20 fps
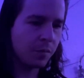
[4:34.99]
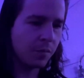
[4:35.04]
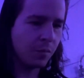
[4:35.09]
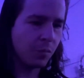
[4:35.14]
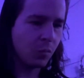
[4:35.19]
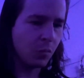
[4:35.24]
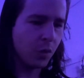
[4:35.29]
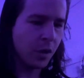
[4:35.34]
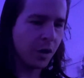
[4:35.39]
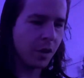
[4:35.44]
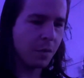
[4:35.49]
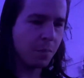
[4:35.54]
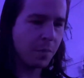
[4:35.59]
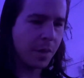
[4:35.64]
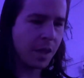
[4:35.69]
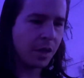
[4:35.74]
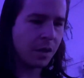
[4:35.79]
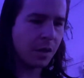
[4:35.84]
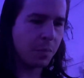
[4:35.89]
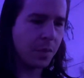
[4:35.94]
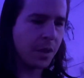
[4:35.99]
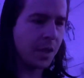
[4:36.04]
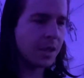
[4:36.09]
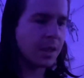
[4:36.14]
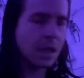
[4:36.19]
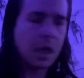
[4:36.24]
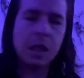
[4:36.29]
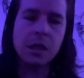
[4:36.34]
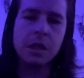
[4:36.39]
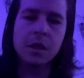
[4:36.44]
When make the
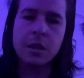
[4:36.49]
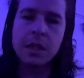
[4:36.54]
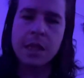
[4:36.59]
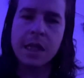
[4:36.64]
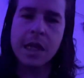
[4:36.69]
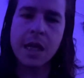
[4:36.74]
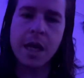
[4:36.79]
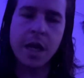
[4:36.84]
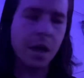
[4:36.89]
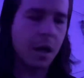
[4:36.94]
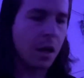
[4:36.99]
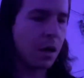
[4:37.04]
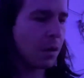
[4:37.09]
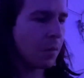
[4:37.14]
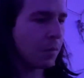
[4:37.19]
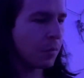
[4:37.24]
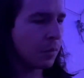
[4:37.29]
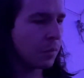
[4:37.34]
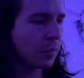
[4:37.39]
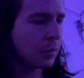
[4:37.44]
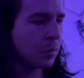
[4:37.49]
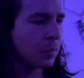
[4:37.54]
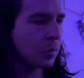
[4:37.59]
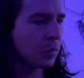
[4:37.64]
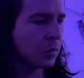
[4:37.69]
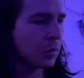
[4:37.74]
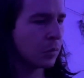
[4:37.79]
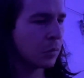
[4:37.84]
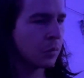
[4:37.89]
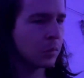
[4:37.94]
peace and clear the air.
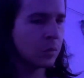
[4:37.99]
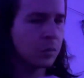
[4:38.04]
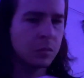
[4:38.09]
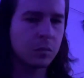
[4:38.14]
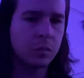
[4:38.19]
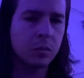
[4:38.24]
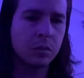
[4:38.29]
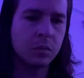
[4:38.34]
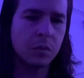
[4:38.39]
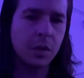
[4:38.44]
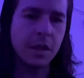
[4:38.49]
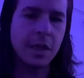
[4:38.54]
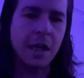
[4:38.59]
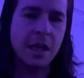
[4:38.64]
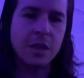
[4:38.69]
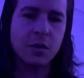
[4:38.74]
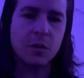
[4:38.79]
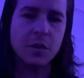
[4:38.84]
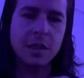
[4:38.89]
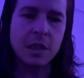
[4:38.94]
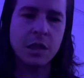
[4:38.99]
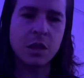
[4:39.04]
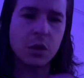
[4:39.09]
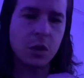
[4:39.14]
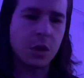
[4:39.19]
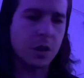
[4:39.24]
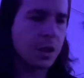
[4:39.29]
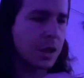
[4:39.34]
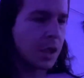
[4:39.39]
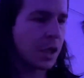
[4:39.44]
And that's what's
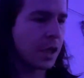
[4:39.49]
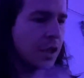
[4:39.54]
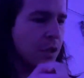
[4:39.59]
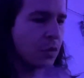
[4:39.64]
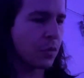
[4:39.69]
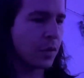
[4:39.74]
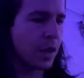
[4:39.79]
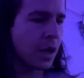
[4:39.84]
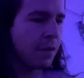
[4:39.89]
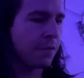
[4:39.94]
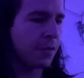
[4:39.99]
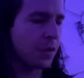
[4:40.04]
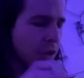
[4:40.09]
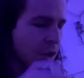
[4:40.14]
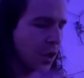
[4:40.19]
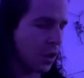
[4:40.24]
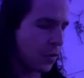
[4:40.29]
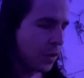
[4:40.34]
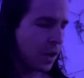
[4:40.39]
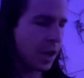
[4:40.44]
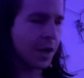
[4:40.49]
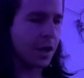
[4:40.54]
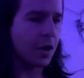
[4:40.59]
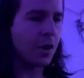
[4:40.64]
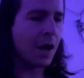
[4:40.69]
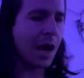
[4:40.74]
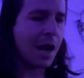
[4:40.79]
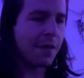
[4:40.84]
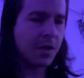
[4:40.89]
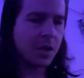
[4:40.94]
interesting is whatever's going on,
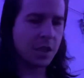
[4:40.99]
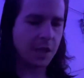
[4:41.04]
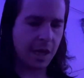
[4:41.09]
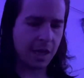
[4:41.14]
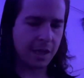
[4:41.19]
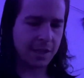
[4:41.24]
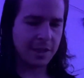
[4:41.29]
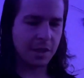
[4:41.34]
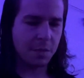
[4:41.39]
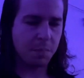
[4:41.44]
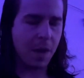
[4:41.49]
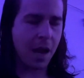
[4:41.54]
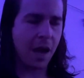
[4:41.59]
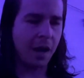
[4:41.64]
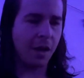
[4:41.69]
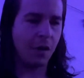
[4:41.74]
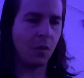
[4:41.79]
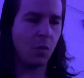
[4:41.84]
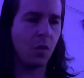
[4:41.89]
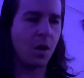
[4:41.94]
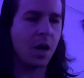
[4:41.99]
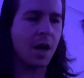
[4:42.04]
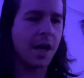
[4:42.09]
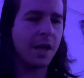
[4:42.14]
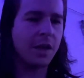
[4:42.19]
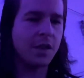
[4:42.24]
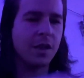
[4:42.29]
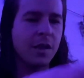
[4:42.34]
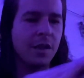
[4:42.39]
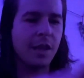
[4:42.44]
you're having to kind of sit back and
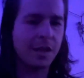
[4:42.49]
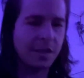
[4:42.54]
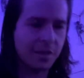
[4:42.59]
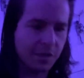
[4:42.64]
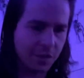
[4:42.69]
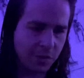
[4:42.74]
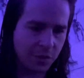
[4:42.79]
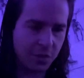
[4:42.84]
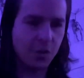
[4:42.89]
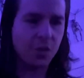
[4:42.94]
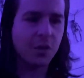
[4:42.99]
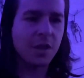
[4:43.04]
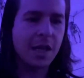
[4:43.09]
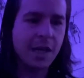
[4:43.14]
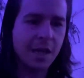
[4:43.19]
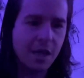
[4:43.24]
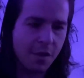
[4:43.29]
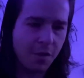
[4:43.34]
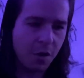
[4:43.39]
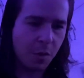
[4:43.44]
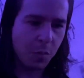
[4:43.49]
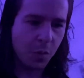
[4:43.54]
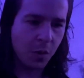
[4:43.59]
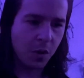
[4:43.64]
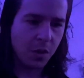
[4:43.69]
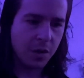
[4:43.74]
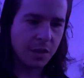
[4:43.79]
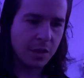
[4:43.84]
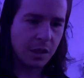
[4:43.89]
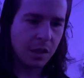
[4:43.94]
watch and, then insert another
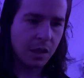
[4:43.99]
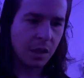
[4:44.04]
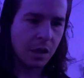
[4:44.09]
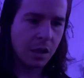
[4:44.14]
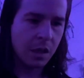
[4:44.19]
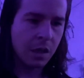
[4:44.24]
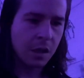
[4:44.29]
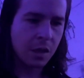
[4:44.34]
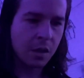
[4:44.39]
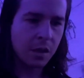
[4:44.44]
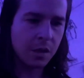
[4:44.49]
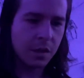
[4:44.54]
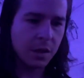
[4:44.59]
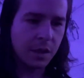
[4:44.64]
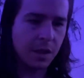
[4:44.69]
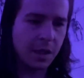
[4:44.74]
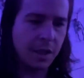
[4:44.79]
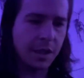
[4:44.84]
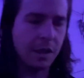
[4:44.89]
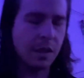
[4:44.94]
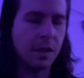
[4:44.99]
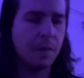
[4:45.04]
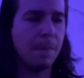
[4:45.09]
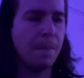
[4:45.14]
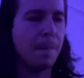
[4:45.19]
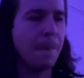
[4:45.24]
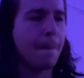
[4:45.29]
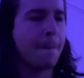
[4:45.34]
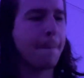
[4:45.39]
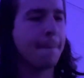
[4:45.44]
person.
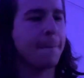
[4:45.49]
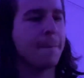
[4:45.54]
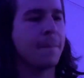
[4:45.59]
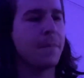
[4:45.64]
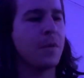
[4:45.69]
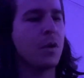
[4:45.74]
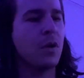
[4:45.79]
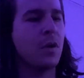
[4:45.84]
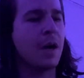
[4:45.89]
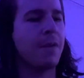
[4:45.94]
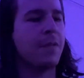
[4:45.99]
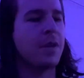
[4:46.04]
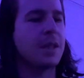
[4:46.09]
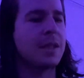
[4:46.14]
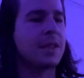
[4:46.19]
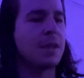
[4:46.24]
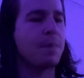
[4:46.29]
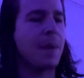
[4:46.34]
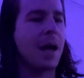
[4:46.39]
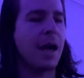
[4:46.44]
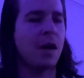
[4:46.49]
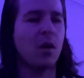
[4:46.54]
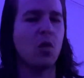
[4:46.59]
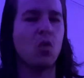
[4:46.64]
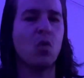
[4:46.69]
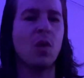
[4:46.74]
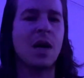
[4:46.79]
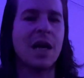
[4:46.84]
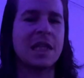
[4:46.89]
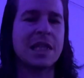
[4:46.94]
Um, you're having to sit back
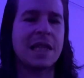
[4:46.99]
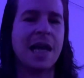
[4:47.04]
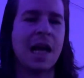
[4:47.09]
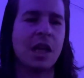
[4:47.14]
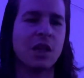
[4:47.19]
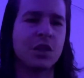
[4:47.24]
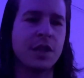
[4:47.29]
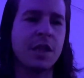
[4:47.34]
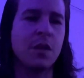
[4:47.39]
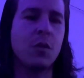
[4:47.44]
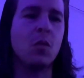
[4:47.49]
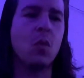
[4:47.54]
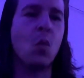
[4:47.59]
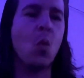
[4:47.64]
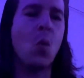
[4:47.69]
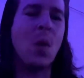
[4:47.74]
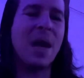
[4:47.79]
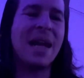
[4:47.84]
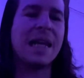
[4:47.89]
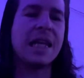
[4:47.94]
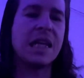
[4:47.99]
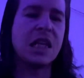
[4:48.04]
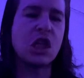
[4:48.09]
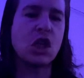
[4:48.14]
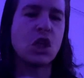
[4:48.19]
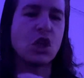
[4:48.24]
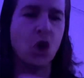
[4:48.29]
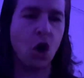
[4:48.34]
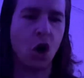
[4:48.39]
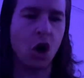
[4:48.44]
and watch to actually wait and
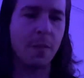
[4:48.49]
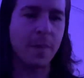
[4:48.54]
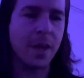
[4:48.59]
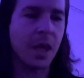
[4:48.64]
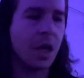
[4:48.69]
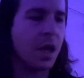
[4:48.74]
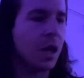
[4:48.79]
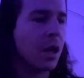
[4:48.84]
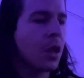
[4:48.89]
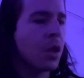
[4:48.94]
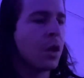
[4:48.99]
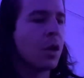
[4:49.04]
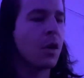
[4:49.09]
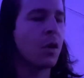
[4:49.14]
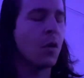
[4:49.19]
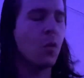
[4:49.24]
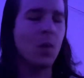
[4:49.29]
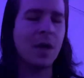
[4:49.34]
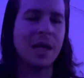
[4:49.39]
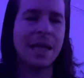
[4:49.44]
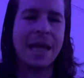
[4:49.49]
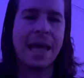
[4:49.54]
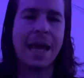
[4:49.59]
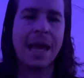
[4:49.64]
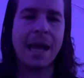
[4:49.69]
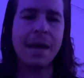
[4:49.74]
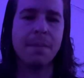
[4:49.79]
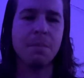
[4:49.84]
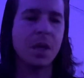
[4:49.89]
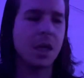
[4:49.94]
determine what
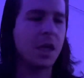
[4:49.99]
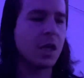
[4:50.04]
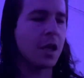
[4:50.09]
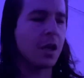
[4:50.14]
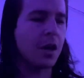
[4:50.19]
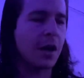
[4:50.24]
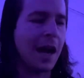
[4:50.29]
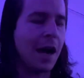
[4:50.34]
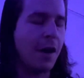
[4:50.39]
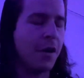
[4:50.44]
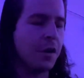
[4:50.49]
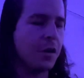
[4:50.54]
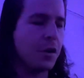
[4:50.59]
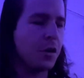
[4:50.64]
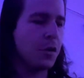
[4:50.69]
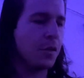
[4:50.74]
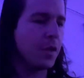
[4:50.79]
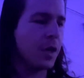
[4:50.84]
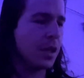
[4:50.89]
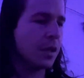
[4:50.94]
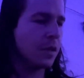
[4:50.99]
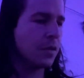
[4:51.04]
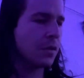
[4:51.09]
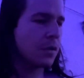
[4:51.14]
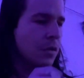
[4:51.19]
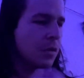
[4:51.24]
can be done or how to do this.